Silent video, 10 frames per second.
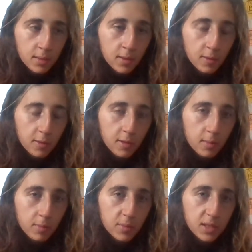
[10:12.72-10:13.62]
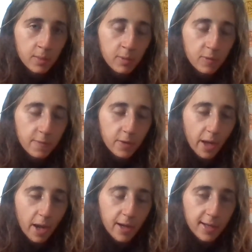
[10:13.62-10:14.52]
their symbol for
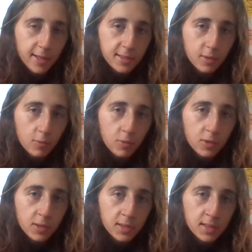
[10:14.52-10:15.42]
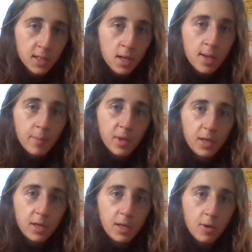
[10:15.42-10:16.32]
God has the horns.
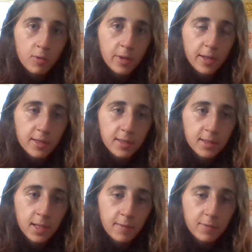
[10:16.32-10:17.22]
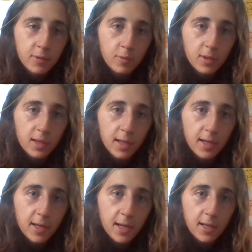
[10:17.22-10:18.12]
But no, that didn't have to do with
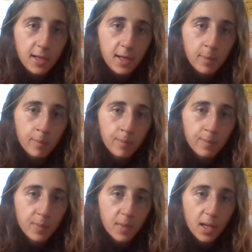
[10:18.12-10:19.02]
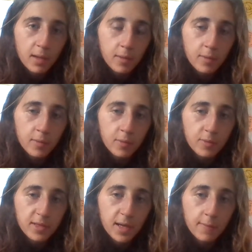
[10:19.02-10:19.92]
like any, oh no,
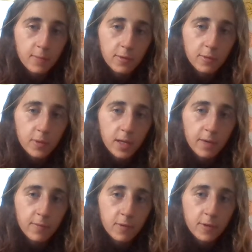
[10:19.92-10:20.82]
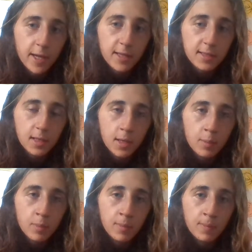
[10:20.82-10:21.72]
devil or whatever. That's
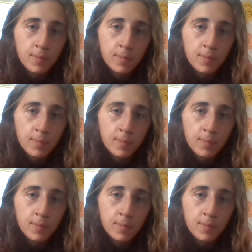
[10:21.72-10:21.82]
um.